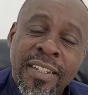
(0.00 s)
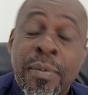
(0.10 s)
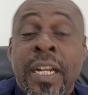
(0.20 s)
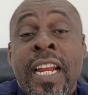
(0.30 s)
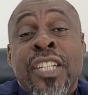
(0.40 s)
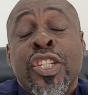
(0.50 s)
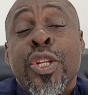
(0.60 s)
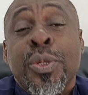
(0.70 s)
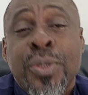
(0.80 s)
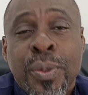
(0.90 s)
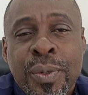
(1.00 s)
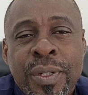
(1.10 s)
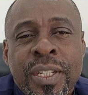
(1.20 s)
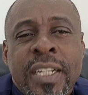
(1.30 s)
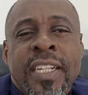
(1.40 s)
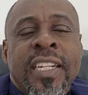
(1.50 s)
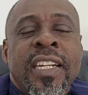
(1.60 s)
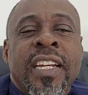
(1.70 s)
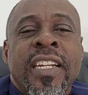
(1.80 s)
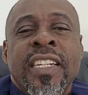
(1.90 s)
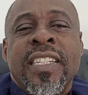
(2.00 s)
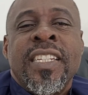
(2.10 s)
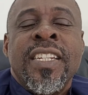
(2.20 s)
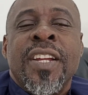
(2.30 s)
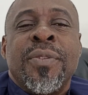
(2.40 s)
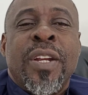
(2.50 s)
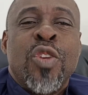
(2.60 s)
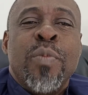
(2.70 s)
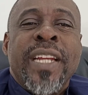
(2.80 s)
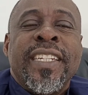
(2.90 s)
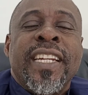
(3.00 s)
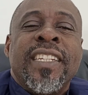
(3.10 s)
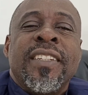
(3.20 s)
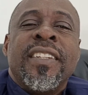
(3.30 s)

But let's note, this is not recommended